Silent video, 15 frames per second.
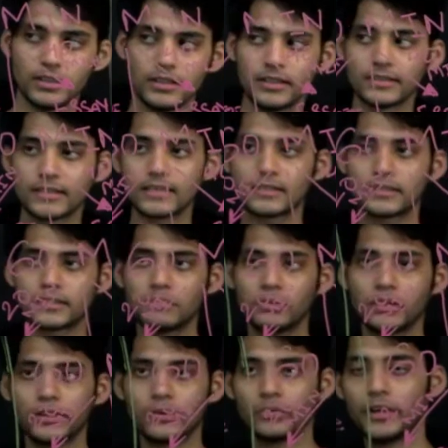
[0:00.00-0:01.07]
is as
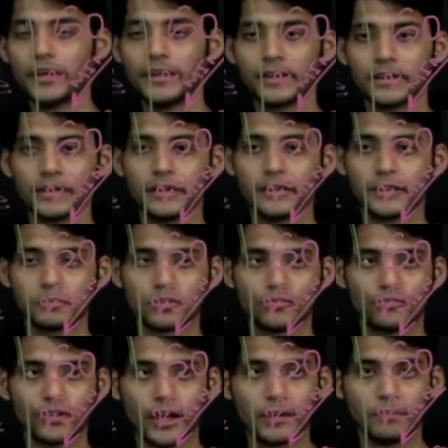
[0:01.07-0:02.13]
similar to reading in terms
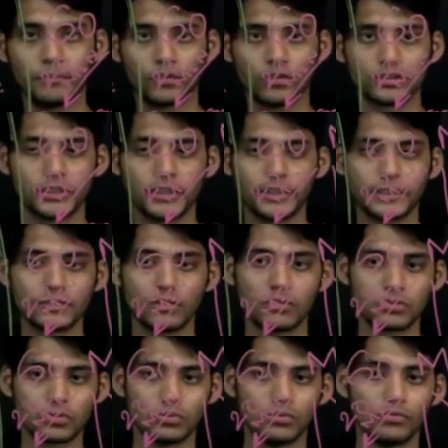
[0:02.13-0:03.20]
of time because it is
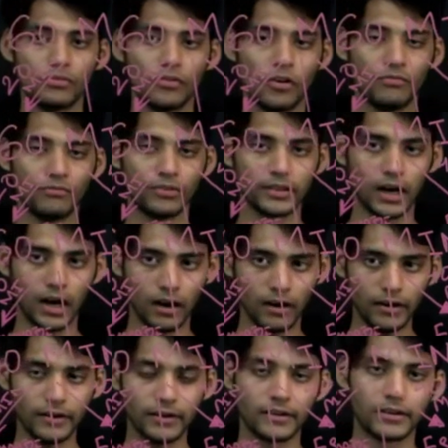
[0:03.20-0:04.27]
also of 1 hour.